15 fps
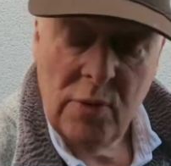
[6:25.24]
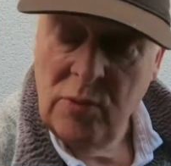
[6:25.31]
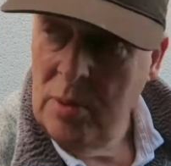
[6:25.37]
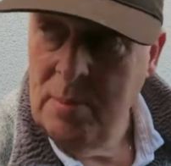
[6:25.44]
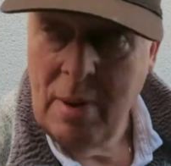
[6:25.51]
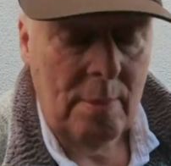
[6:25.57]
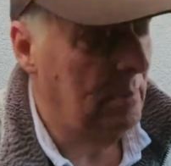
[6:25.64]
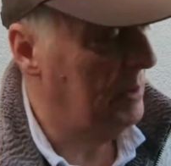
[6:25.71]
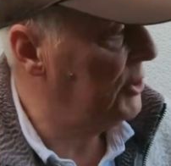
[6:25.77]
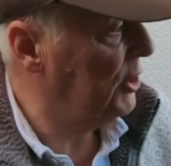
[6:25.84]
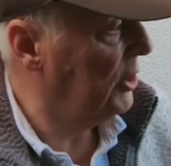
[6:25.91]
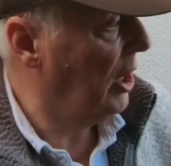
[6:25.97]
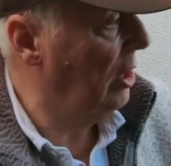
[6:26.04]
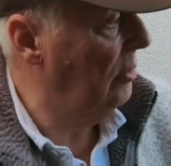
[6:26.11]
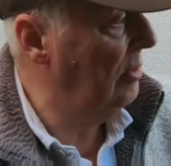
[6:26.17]
don't remember
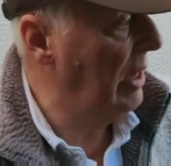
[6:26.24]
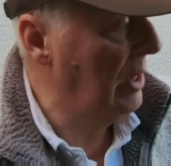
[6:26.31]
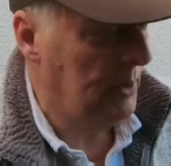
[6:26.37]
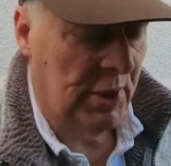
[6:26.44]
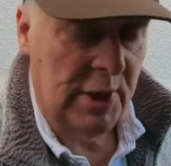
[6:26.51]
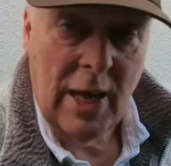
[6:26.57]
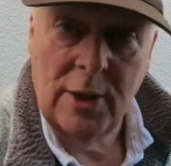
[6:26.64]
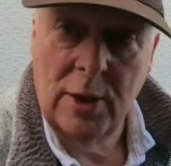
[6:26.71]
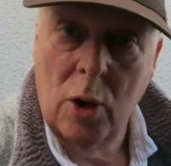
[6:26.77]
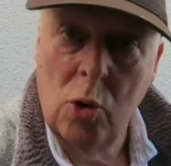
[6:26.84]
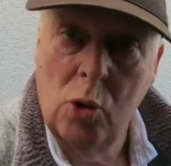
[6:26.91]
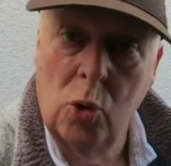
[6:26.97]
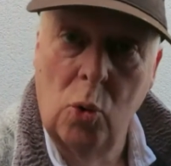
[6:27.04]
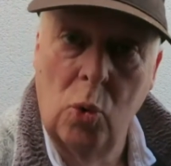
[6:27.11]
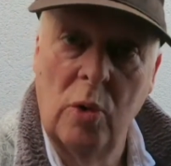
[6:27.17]
to go around and
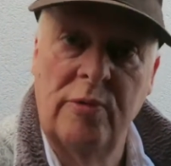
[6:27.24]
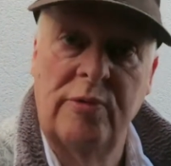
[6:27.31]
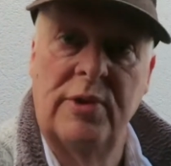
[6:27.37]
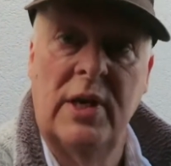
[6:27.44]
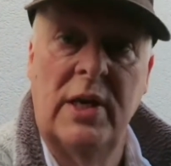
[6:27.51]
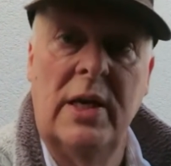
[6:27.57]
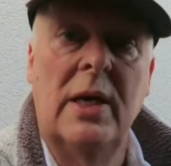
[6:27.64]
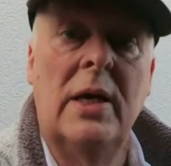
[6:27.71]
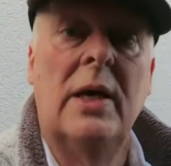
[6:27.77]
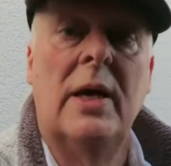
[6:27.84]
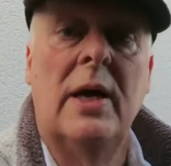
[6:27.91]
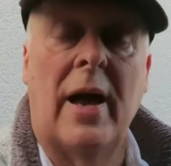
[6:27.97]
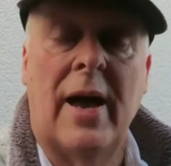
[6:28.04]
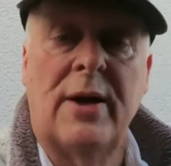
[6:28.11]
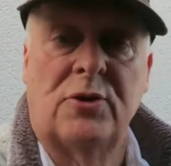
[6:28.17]
unlock all of the
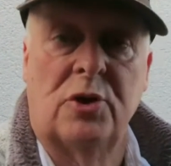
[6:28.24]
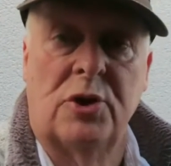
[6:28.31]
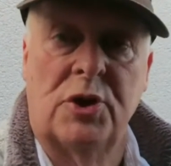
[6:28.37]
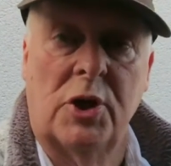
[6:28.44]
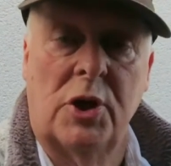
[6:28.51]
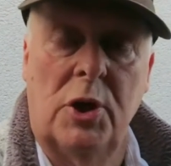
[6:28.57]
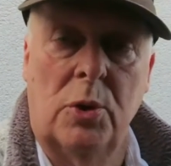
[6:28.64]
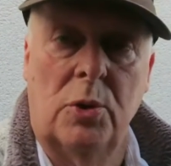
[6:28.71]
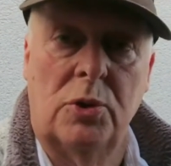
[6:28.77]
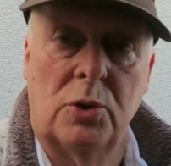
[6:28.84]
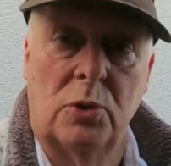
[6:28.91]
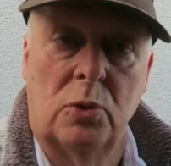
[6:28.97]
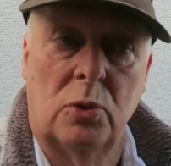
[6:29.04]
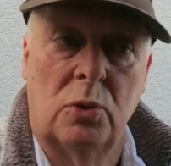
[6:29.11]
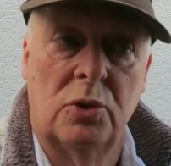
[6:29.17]
extra secure
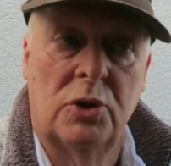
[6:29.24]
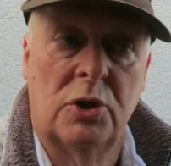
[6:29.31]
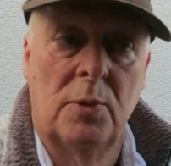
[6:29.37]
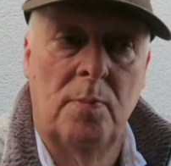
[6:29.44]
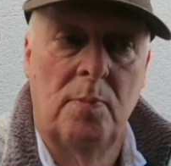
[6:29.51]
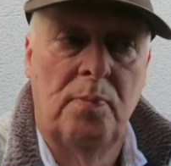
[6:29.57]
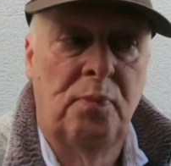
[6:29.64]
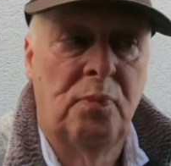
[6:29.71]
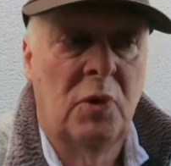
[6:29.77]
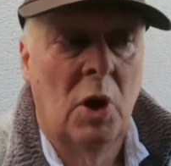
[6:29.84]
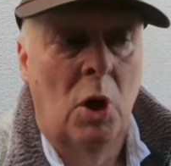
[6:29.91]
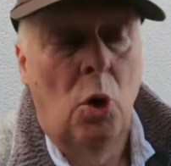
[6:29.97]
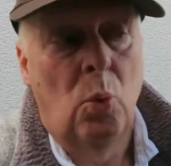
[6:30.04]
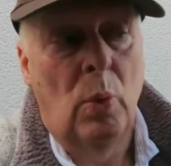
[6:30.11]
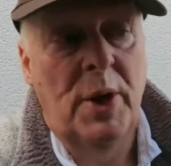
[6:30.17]
doors,
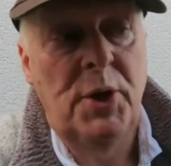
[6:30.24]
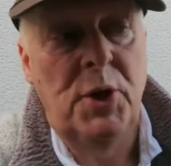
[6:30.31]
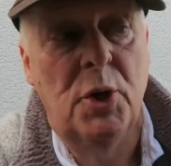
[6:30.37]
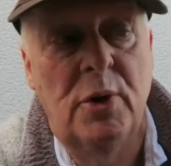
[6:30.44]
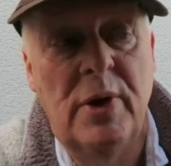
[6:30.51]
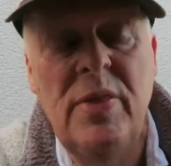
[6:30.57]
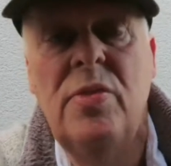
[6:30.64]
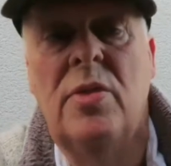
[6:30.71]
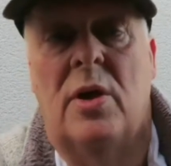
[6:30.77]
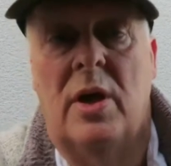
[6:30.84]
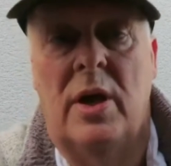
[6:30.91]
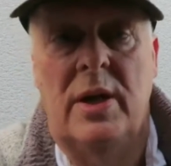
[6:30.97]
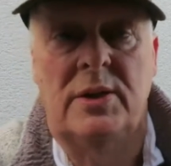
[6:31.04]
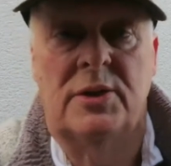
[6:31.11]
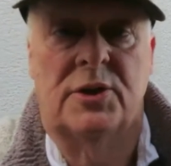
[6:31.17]
when you're
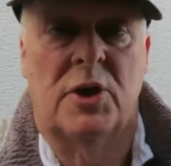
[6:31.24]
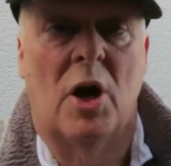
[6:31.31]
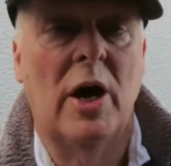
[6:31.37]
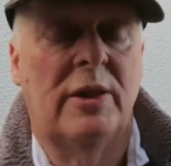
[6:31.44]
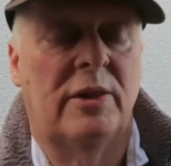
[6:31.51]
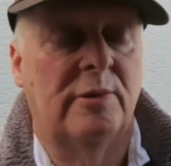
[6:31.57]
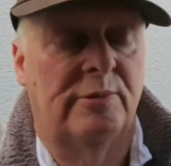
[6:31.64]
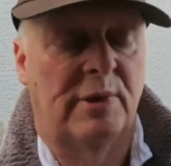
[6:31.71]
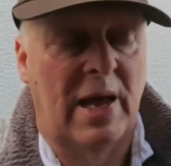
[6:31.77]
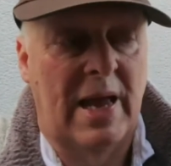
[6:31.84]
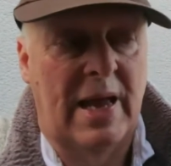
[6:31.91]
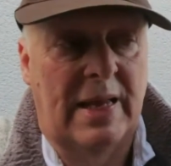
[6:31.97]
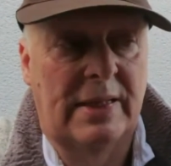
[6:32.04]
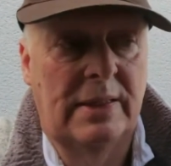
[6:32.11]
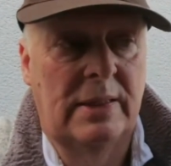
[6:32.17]
inside the
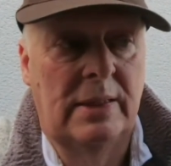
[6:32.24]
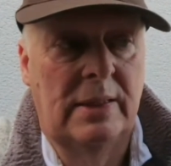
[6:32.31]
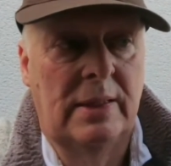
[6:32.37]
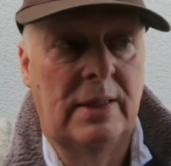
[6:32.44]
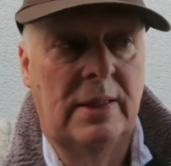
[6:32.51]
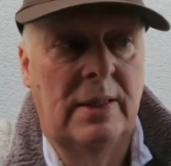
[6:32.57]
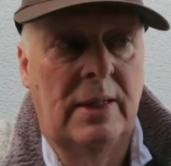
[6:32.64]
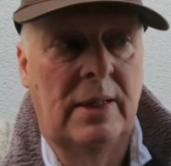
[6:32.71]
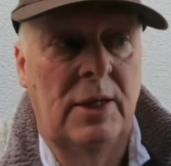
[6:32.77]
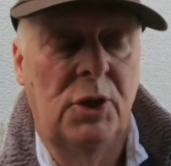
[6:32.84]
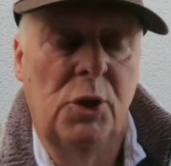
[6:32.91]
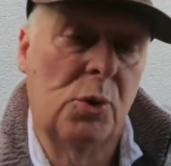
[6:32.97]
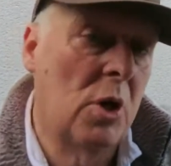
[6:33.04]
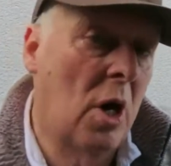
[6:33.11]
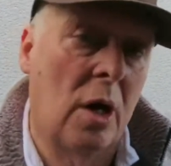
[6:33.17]
van,
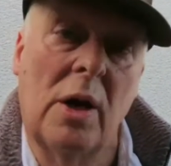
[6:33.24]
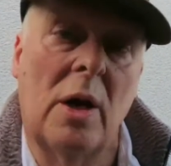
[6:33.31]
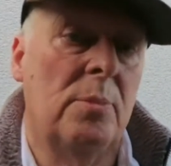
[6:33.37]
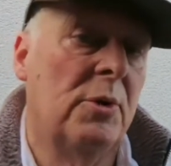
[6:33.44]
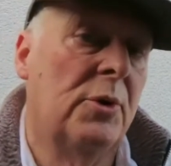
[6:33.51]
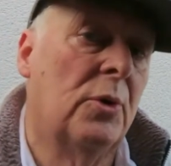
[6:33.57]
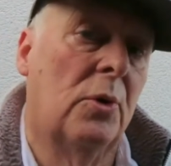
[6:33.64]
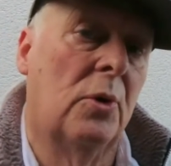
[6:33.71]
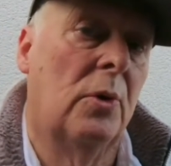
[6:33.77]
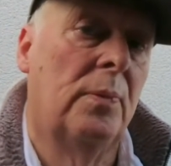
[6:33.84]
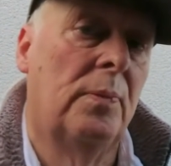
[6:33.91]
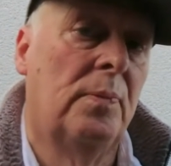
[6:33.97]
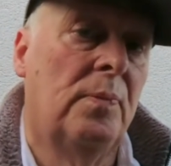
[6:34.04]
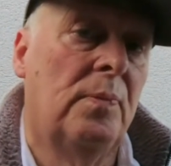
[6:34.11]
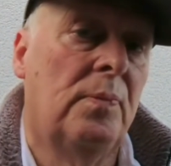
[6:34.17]
you can't open the door
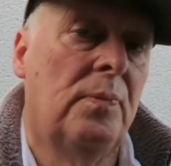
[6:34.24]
